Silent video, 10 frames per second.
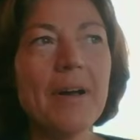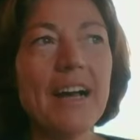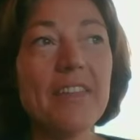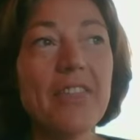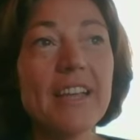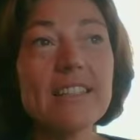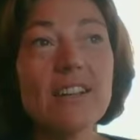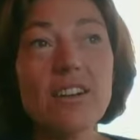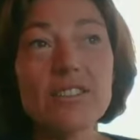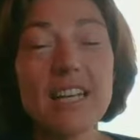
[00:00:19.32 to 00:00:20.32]
I think the
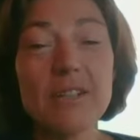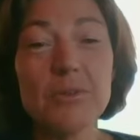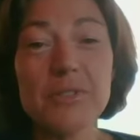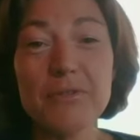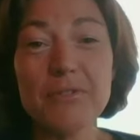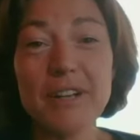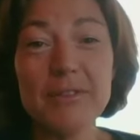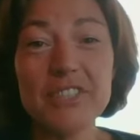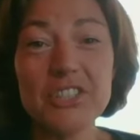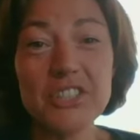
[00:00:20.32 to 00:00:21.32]
lockdown was a
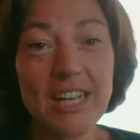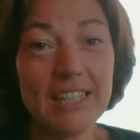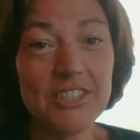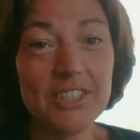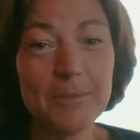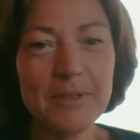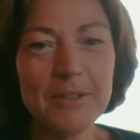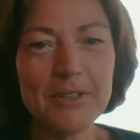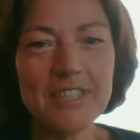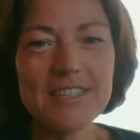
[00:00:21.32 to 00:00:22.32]
very challenging
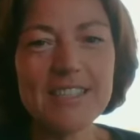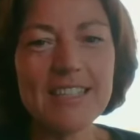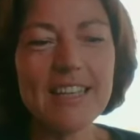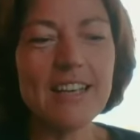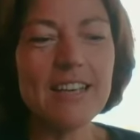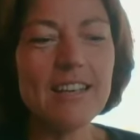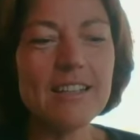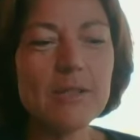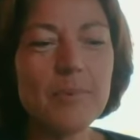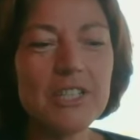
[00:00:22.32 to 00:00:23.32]
period,
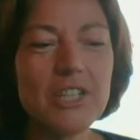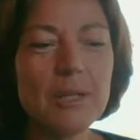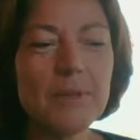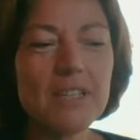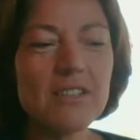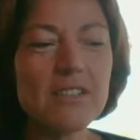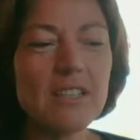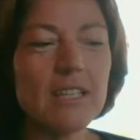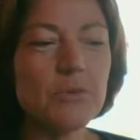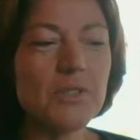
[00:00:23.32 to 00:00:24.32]
especially because
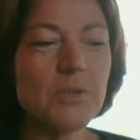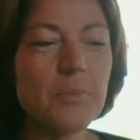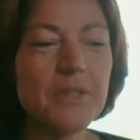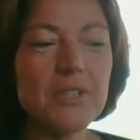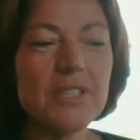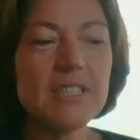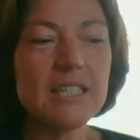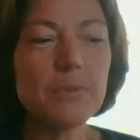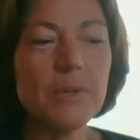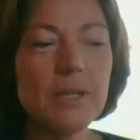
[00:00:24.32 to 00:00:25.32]
it was a period
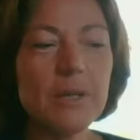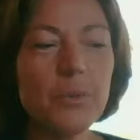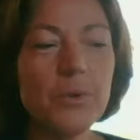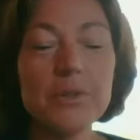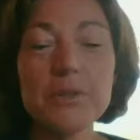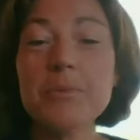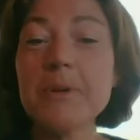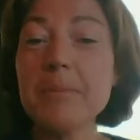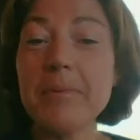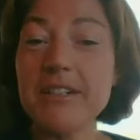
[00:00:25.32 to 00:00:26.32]
that we weren't
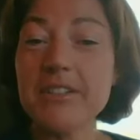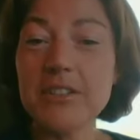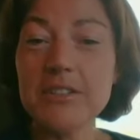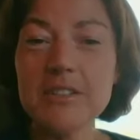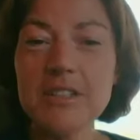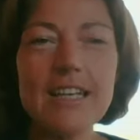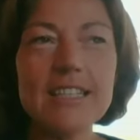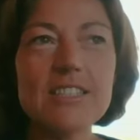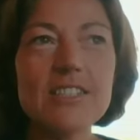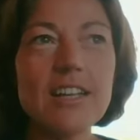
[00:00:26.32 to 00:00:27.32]
prepared on.
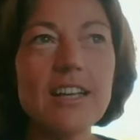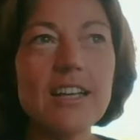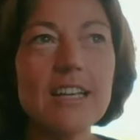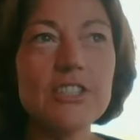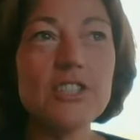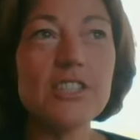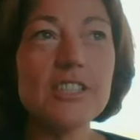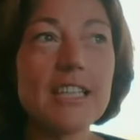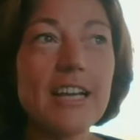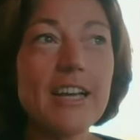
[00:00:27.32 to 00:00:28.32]
It
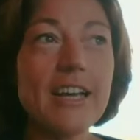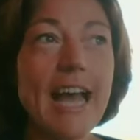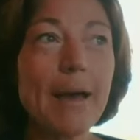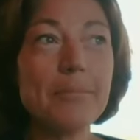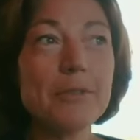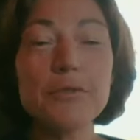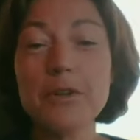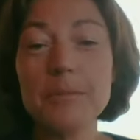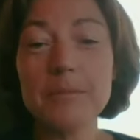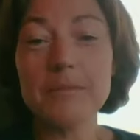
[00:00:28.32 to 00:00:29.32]
just happened
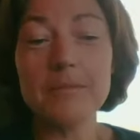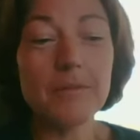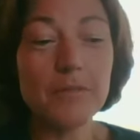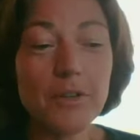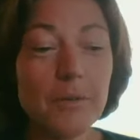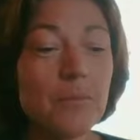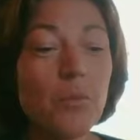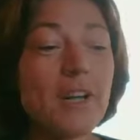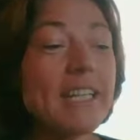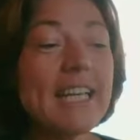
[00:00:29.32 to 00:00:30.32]
from
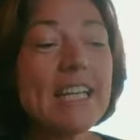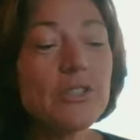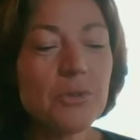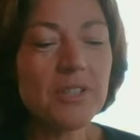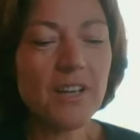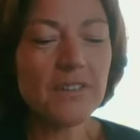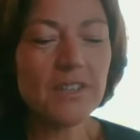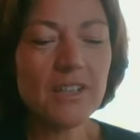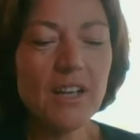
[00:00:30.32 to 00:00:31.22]
one day to another.